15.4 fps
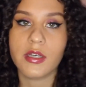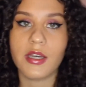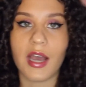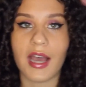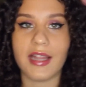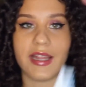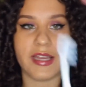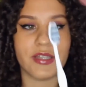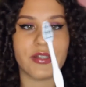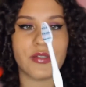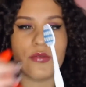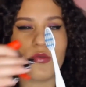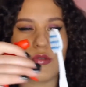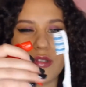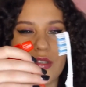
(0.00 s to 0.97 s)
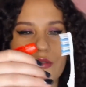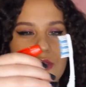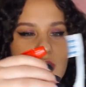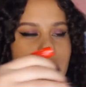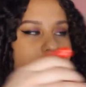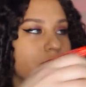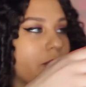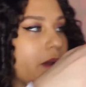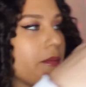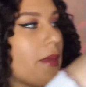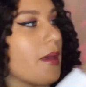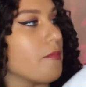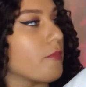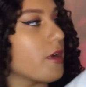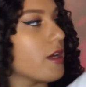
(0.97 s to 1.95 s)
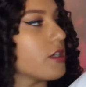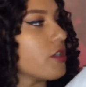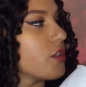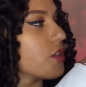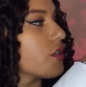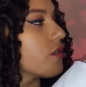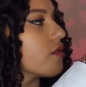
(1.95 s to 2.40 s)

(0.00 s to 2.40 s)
I like to also just spray my brush.